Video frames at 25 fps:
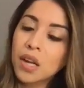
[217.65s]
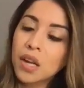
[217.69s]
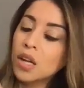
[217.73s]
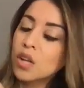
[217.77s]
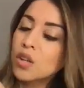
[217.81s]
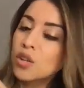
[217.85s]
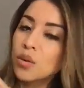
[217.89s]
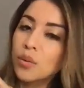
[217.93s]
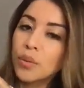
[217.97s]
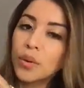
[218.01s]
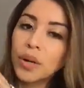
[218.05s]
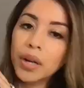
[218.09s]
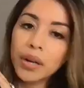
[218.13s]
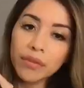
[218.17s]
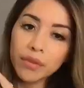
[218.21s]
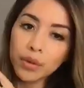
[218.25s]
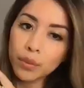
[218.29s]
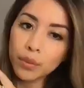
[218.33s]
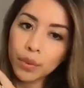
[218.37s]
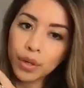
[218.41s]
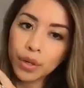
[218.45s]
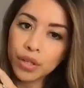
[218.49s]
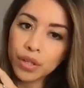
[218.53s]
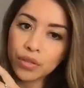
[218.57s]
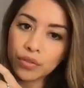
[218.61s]
So whatever
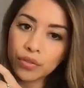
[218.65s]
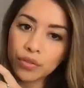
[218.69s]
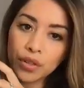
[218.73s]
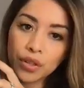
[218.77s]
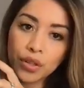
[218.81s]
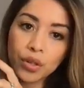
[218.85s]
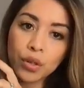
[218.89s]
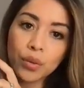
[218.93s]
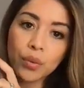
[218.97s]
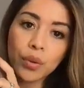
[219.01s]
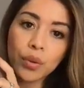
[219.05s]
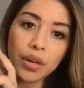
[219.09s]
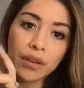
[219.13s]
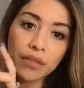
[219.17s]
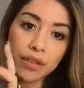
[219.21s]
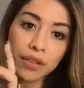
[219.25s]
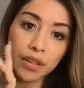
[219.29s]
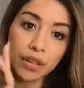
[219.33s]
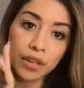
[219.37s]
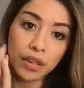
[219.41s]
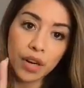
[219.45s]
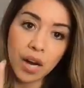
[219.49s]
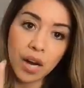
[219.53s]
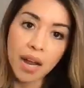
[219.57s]
works for you, wherever you're